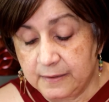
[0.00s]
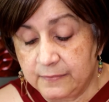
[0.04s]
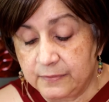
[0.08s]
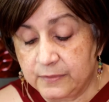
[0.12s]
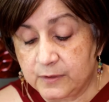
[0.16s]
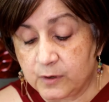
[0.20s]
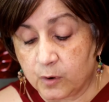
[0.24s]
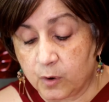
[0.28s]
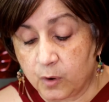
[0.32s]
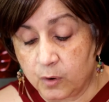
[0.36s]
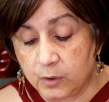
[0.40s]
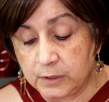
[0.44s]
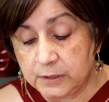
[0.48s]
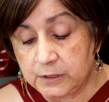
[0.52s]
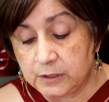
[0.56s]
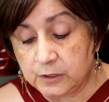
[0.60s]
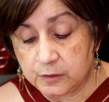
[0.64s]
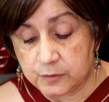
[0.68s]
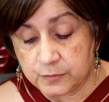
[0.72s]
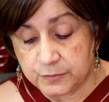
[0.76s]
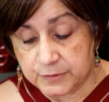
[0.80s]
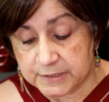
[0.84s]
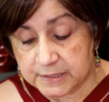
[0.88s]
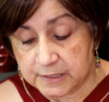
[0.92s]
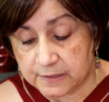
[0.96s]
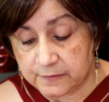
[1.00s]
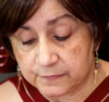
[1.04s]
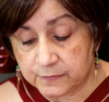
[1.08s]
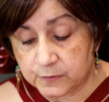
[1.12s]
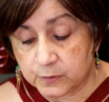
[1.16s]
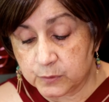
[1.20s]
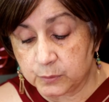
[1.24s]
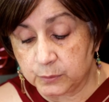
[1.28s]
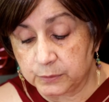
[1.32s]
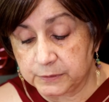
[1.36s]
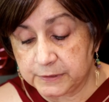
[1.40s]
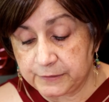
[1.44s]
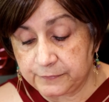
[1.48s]
They're all-inclusive,
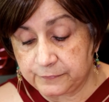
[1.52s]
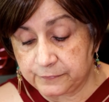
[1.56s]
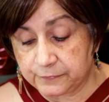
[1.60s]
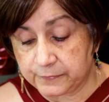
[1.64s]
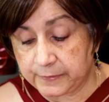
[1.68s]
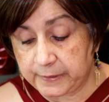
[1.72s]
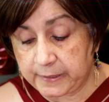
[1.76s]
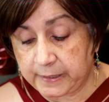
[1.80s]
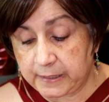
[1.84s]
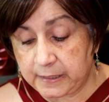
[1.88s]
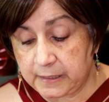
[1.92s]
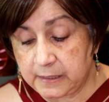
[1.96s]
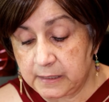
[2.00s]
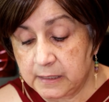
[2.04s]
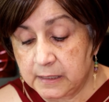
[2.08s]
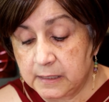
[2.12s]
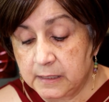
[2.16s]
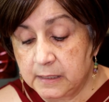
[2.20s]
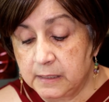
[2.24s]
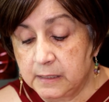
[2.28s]
cruelty-free,